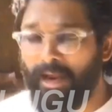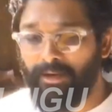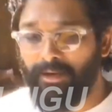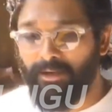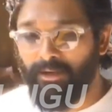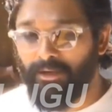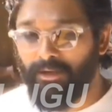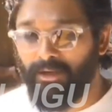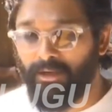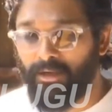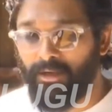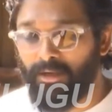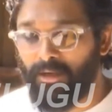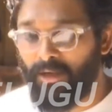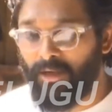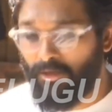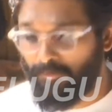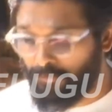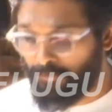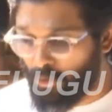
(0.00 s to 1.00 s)
And
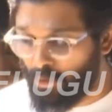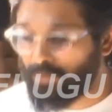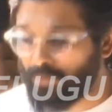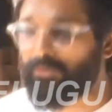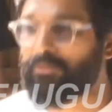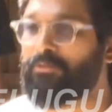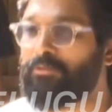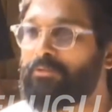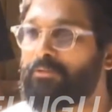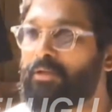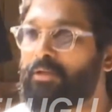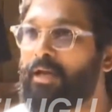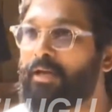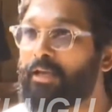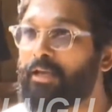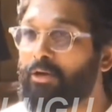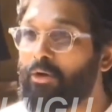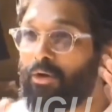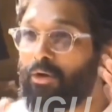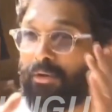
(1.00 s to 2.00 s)
of course,
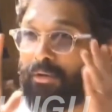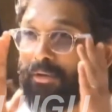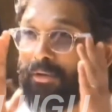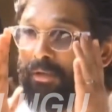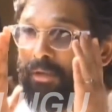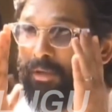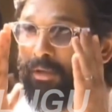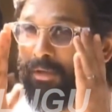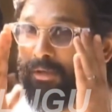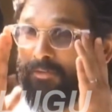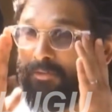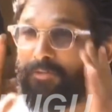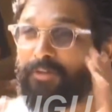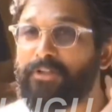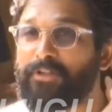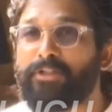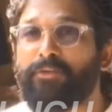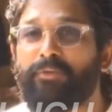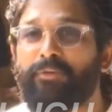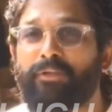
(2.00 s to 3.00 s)
I cannot
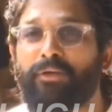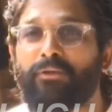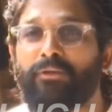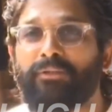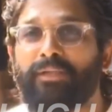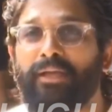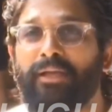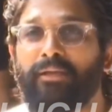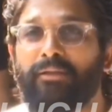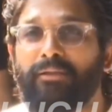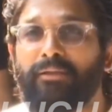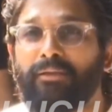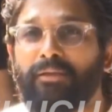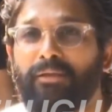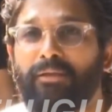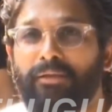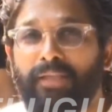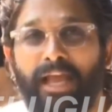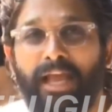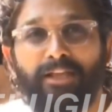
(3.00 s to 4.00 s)
finish it without saying the
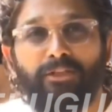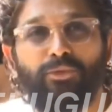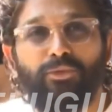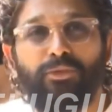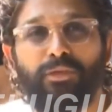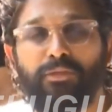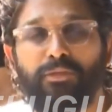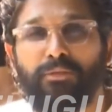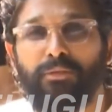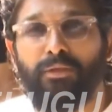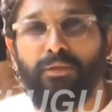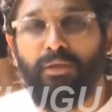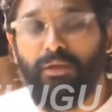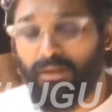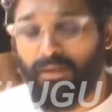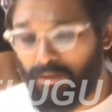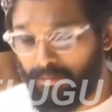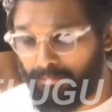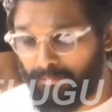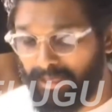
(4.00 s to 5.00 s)
thanks to the
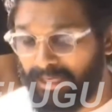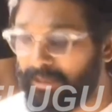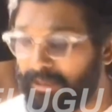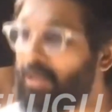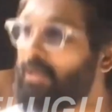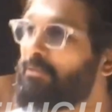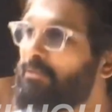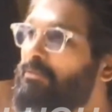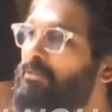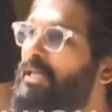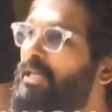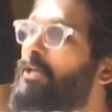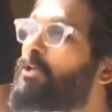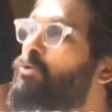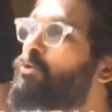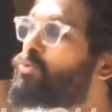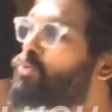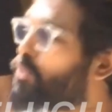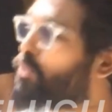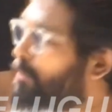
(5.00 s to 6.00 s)
media.
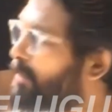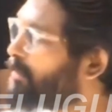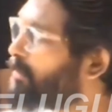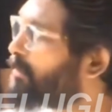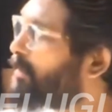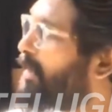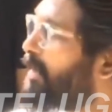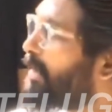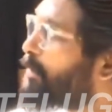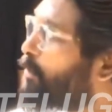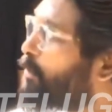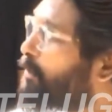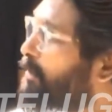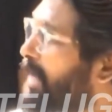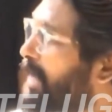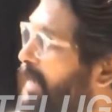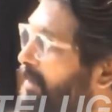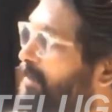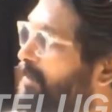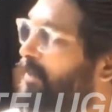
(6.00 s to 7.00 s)
Thank you so much. I'd like to
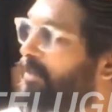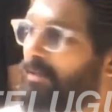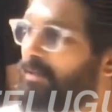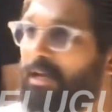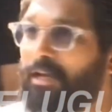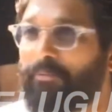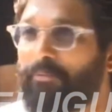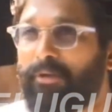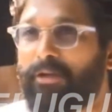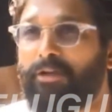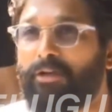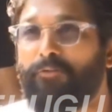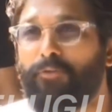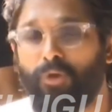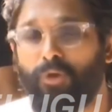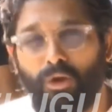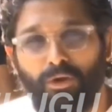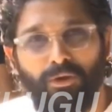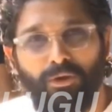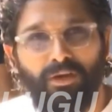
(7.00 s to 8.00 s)
thank the entire media
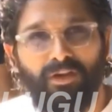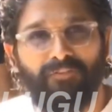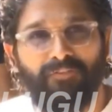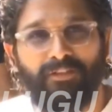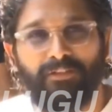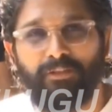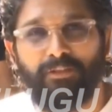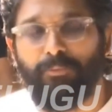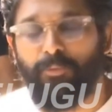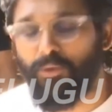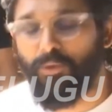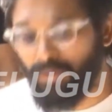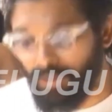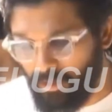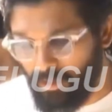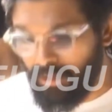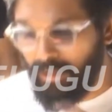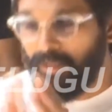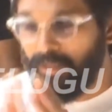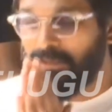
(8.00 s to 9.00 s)
for all your love and support.
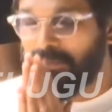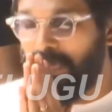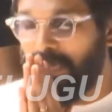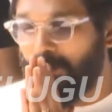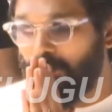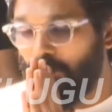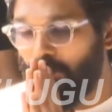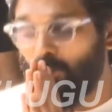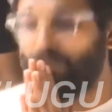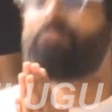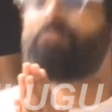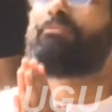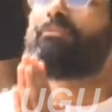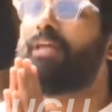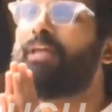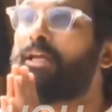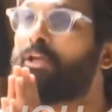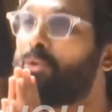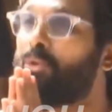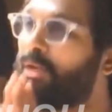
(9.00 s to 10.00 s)
Thank you.
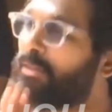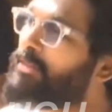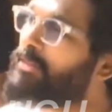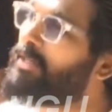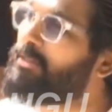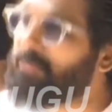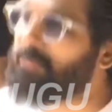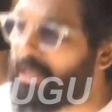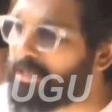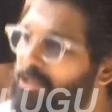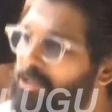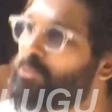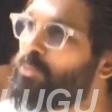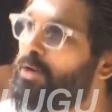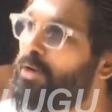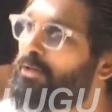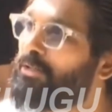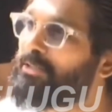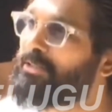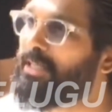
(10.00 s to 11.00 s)
Thank you, Ante. I just
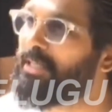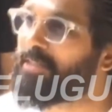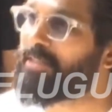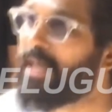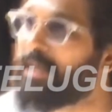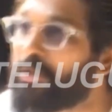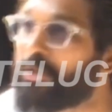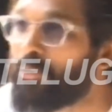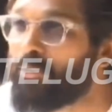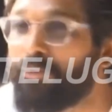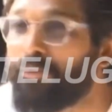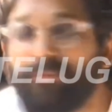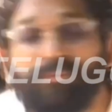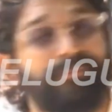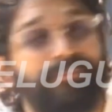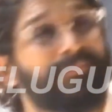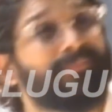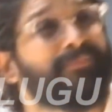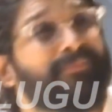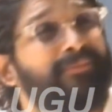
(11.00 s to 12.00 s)
wanted to say thank you.
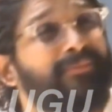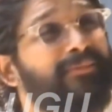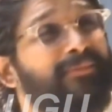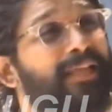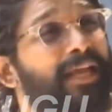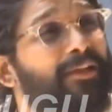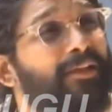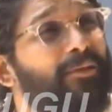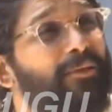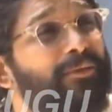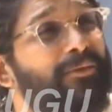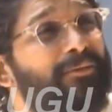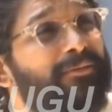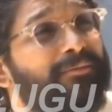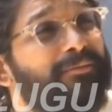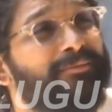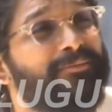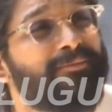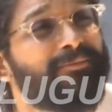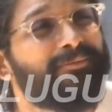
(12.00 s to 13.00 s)

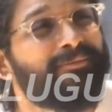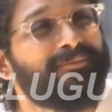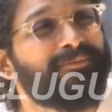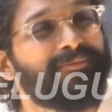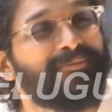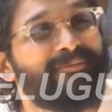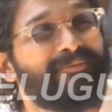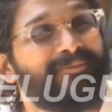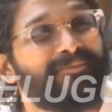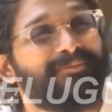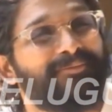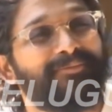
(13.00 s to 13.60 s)
Thank